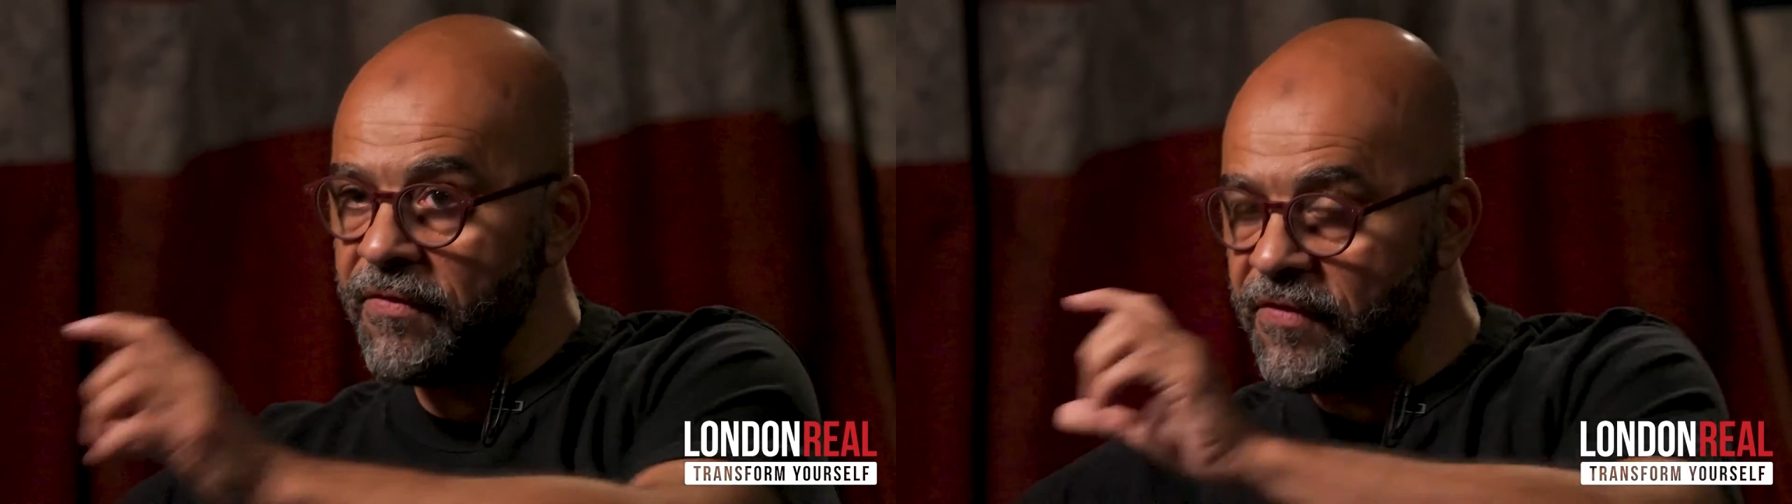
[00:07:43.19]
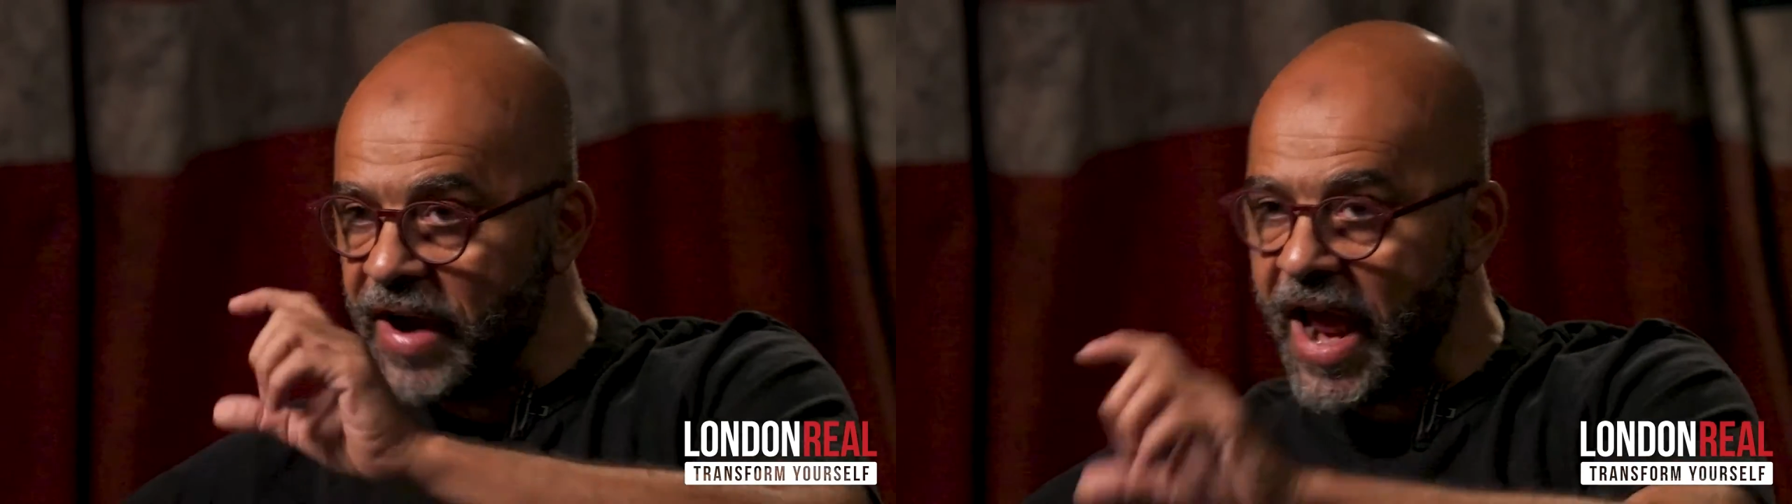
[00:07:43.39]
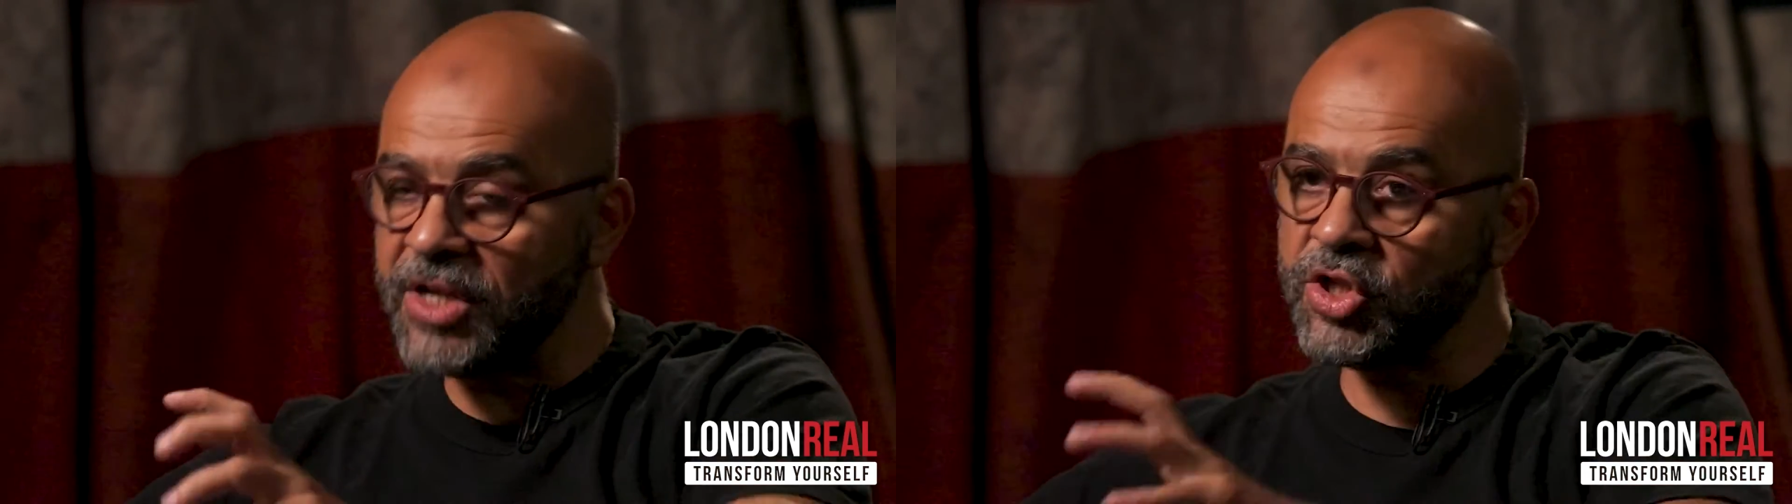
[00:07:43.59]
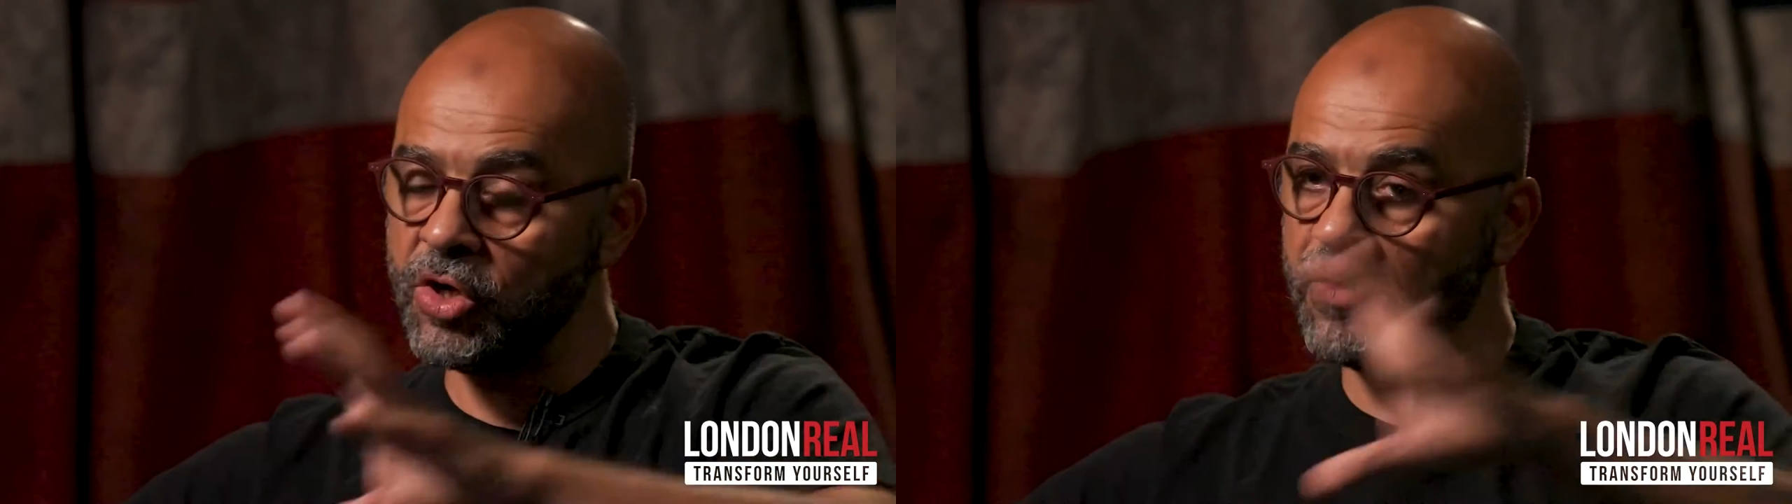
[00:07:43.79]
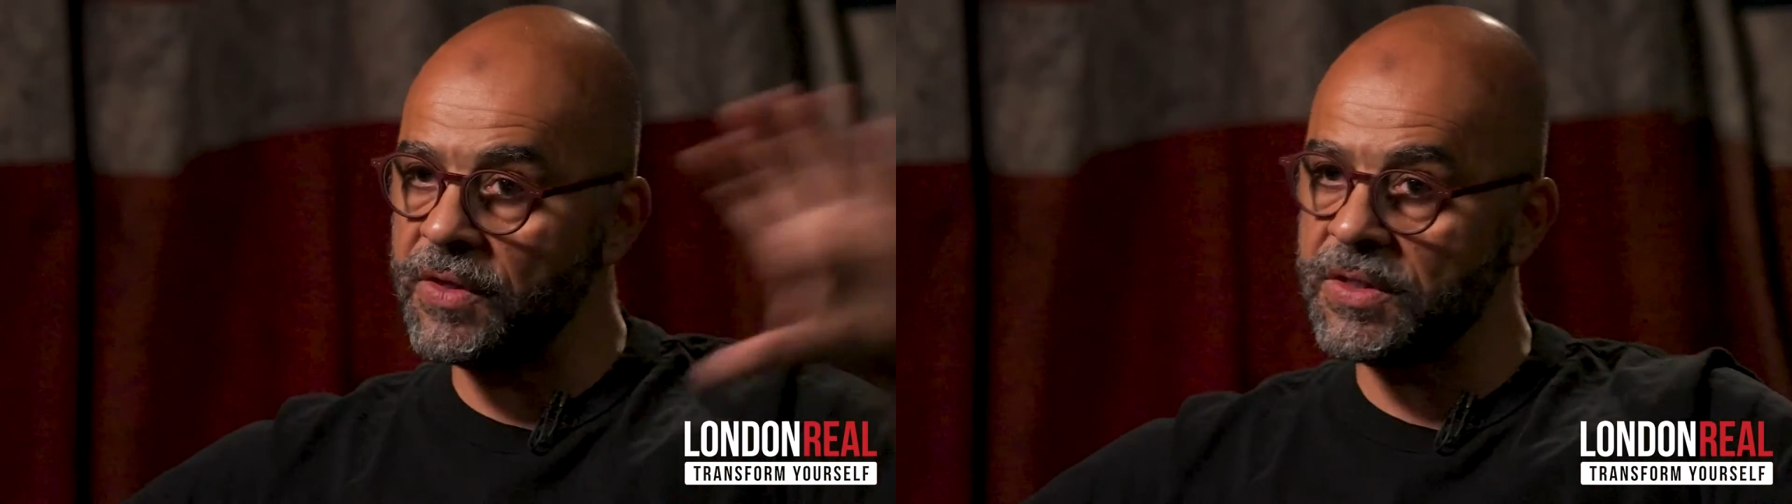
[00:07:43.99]

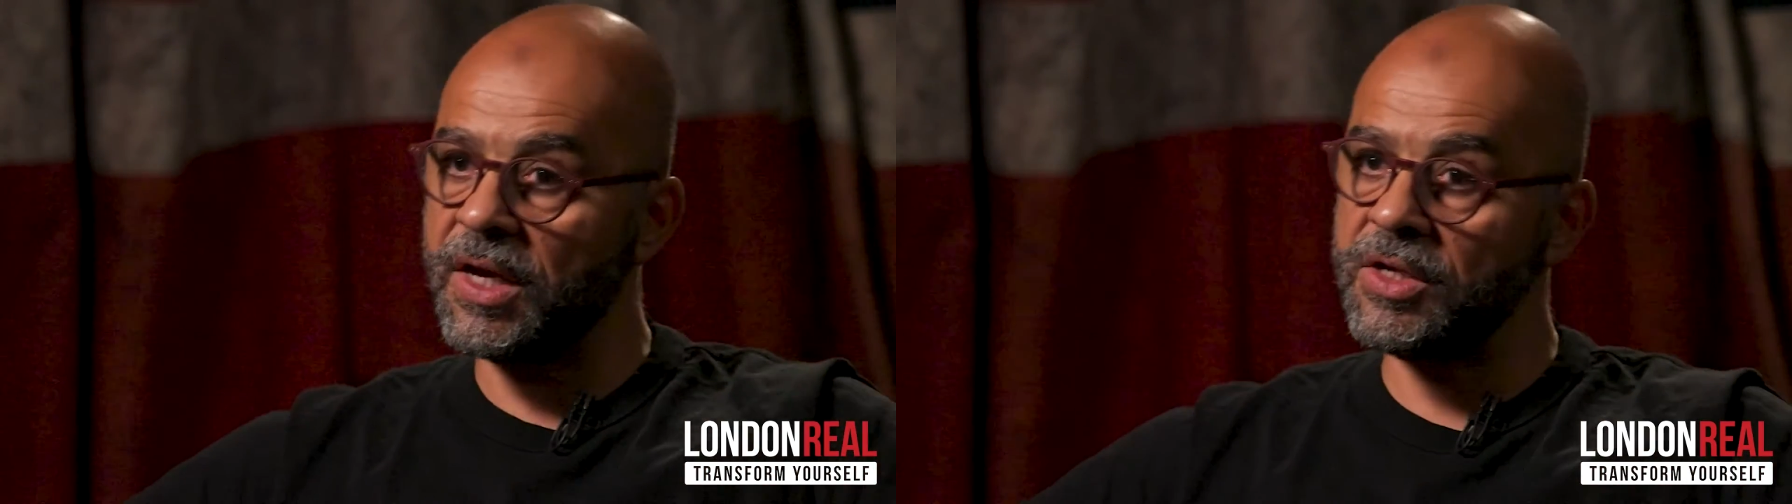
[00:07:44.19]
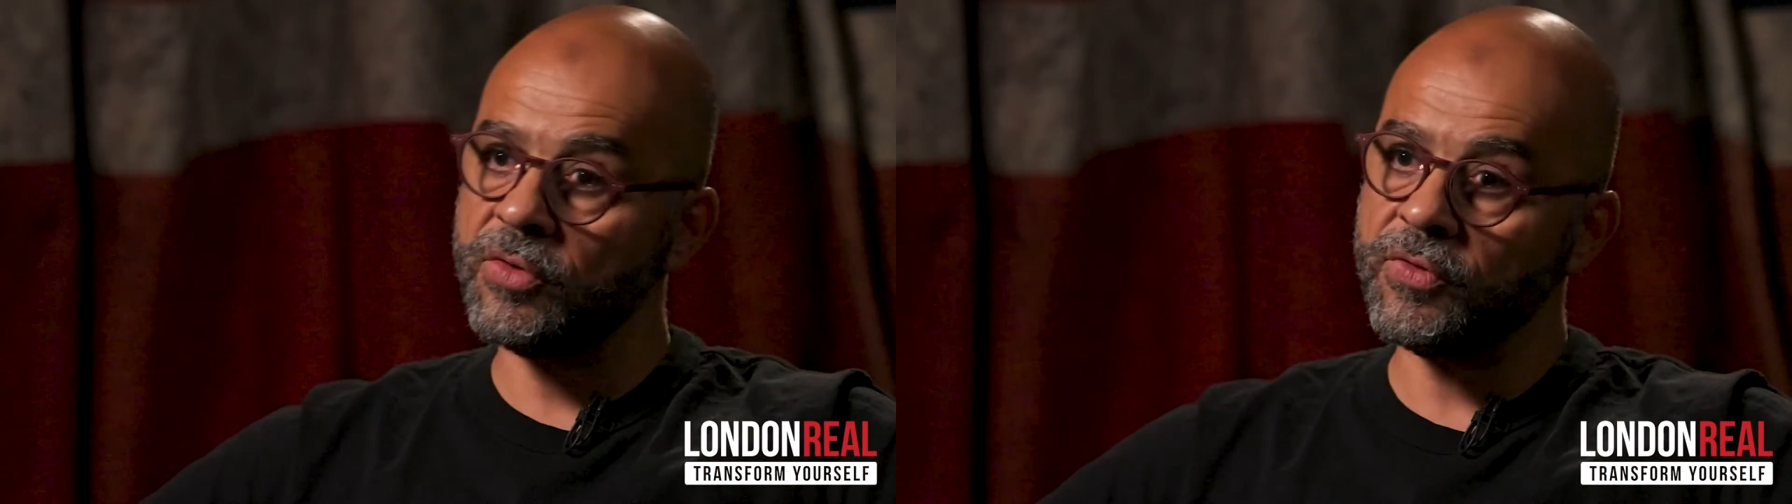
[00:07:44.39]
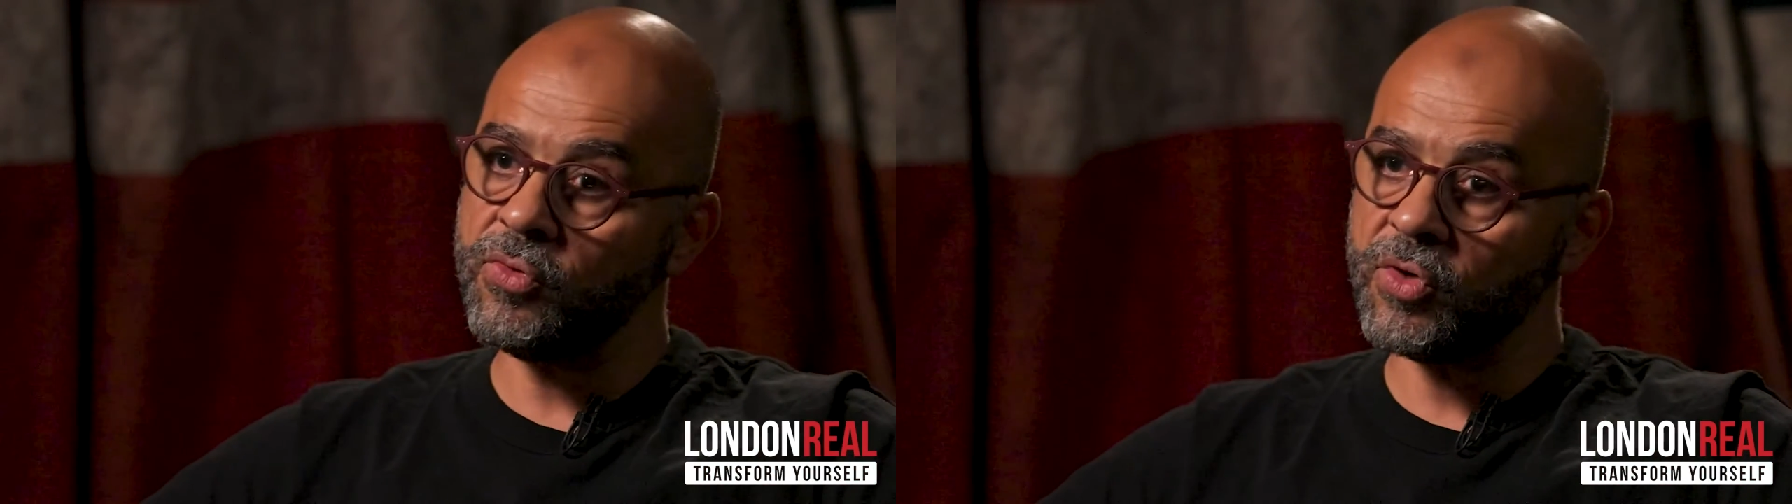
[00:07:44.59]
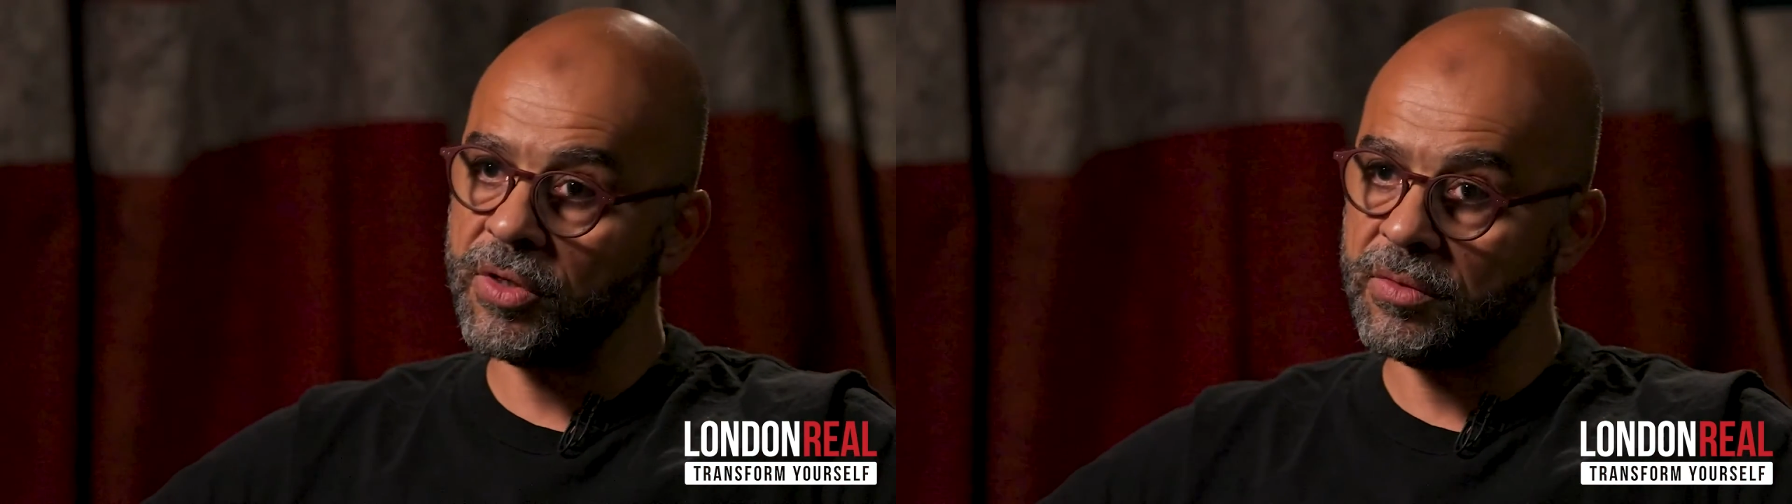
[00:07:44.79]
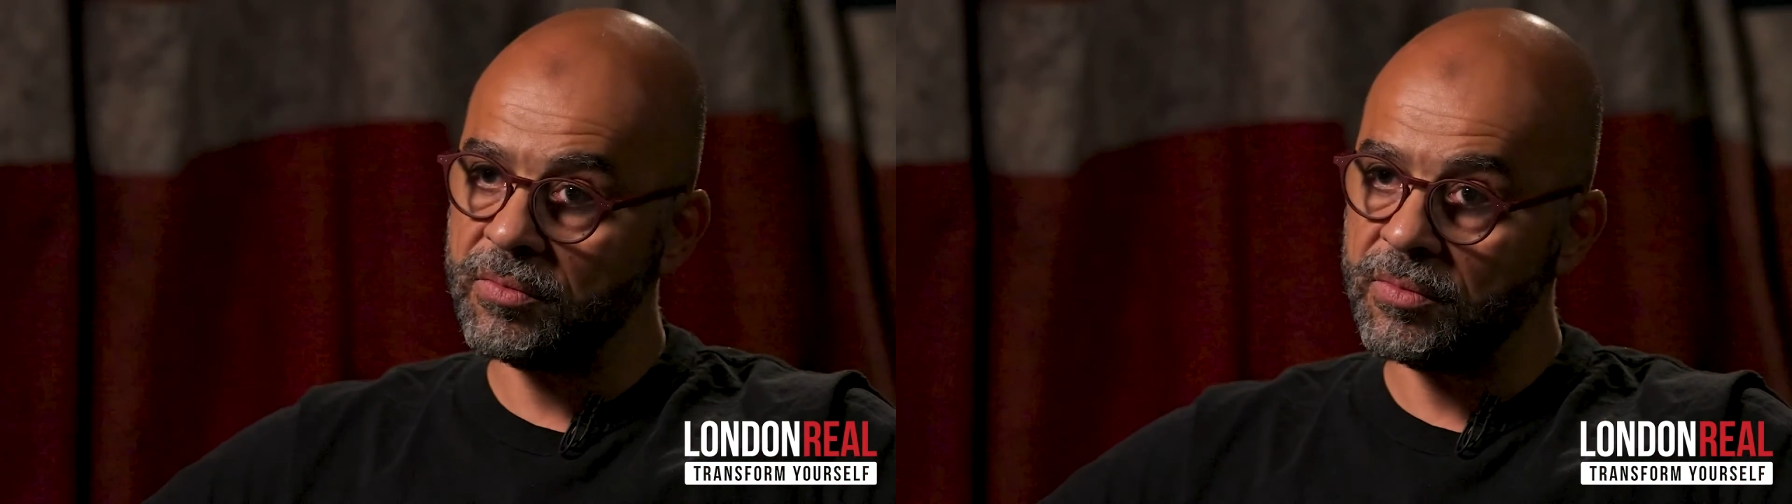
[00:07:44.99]
fraction of the size of Google.